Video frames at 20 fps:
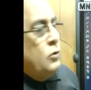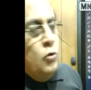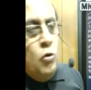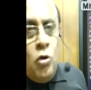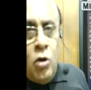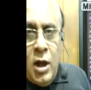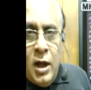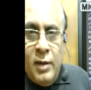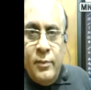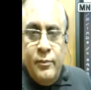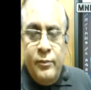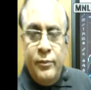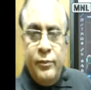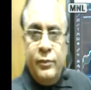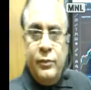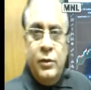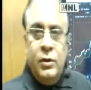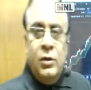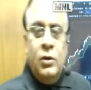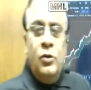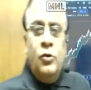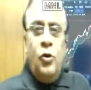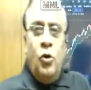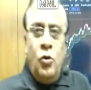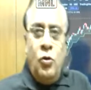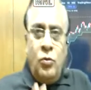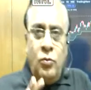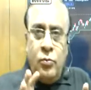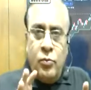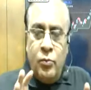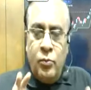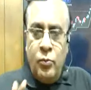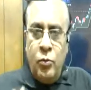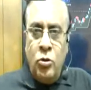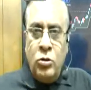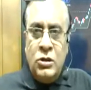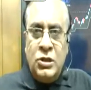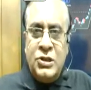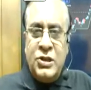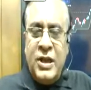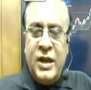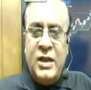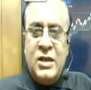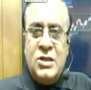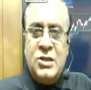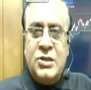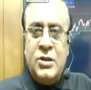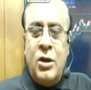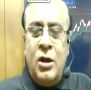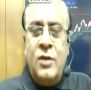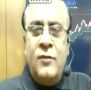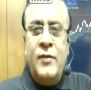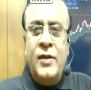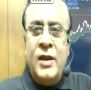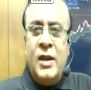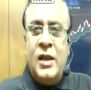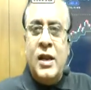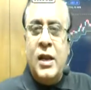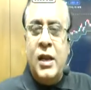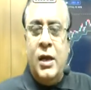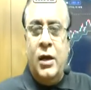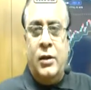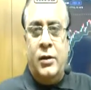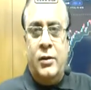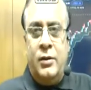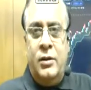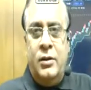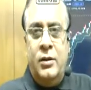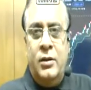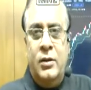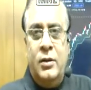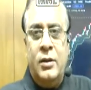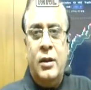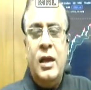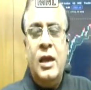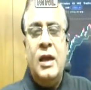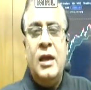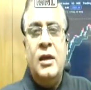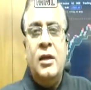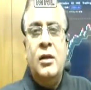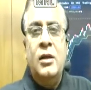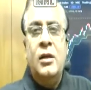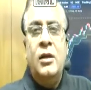No harm. So both sides are very clear. Okay.